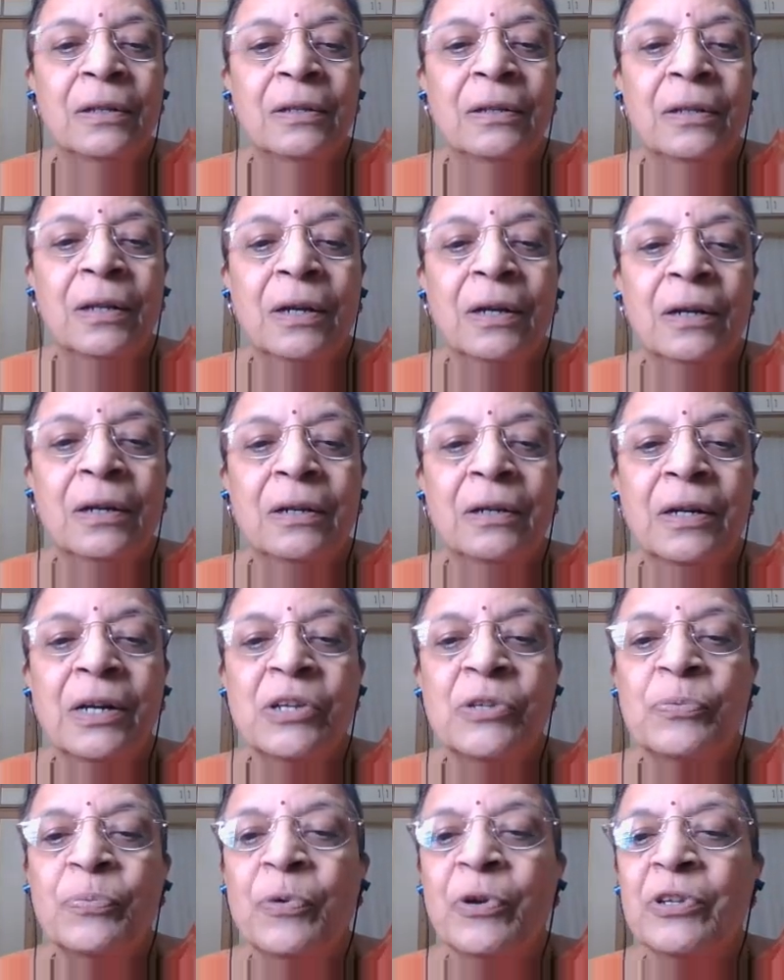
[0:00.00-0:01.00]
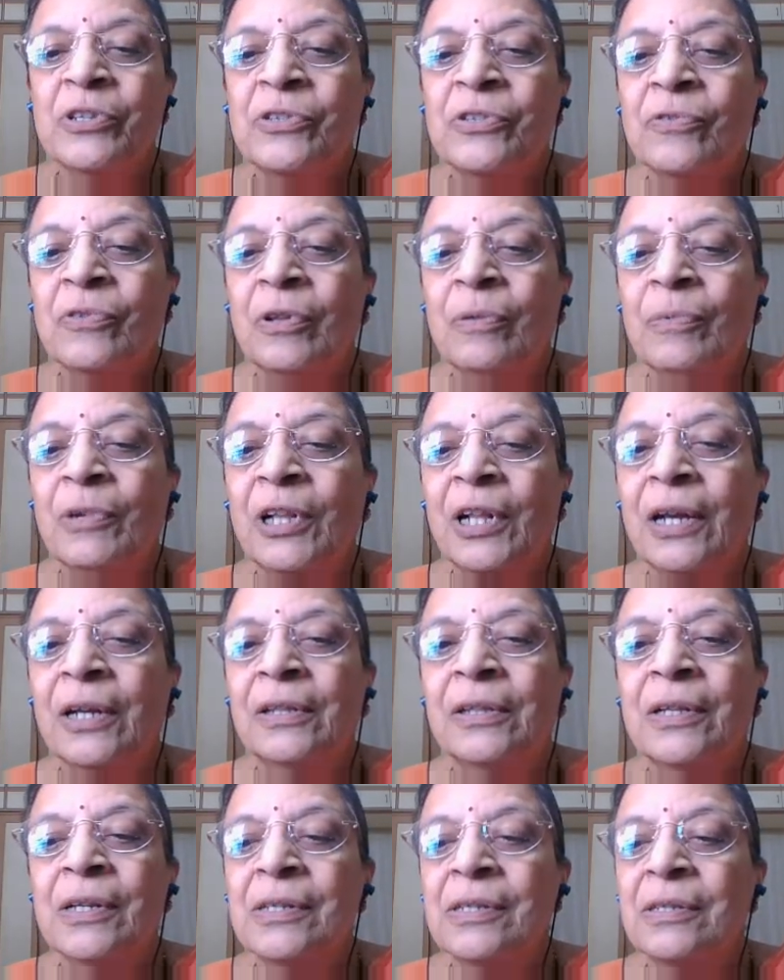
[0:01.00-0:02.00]
the response will be like
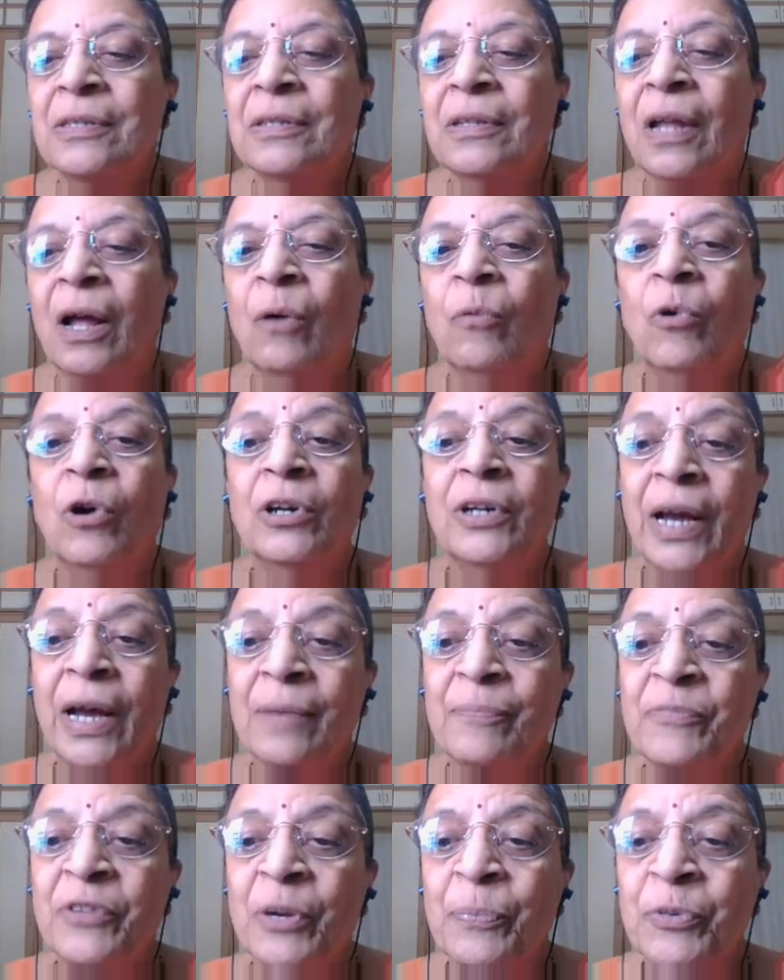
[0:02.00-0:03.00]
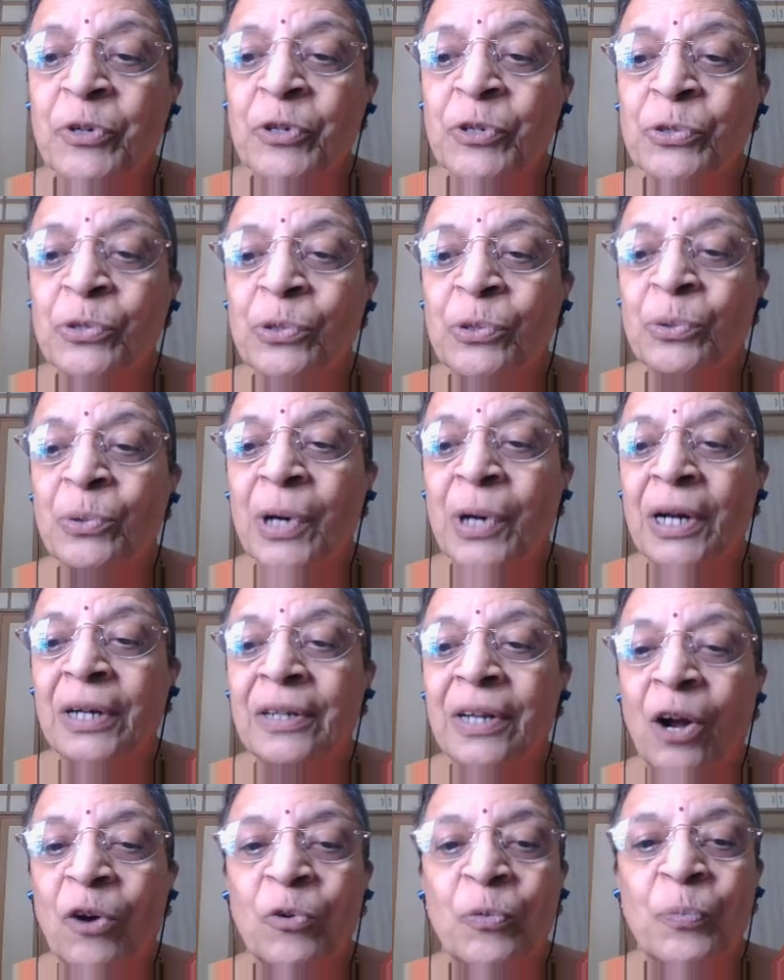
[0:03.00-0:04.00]
this. Now what I am supposed to do at the
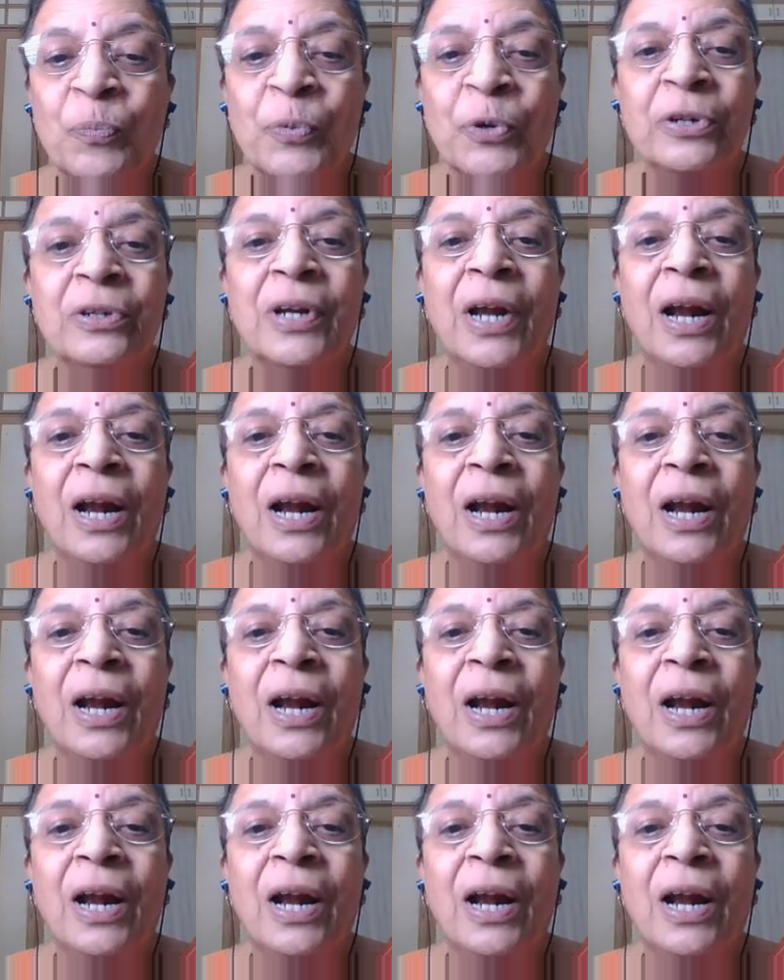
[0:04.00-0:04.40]
output?